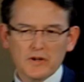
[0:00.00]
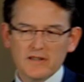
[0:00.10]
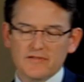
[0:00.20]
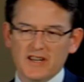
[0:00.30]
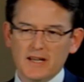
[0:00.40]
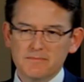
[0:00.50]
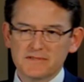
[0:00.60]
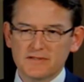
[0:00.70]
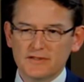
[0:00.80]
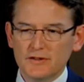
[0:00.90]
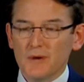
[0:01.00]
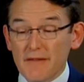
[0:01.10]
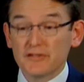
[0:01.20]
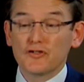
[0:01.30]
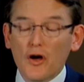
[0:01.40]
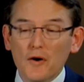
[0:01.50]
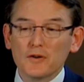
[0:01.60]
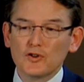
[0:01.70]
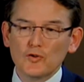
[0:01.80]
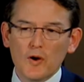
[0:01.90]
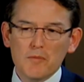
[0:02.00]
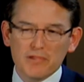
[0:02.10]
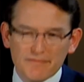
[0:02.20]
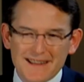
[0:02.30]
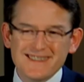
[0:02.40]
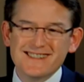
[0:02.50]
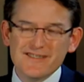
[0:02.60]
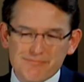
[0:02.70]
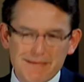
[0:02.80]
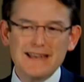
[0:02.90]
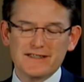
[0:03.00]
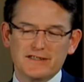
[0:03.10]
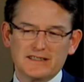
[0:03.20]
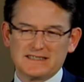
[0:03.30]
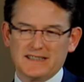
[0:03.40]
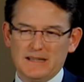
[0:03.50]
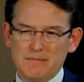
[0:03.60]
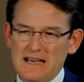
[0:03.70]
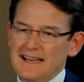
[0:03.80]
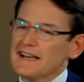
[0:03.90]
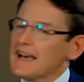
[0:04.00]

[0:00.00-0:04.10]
Talking of teams, you have a total preventative maintenance team.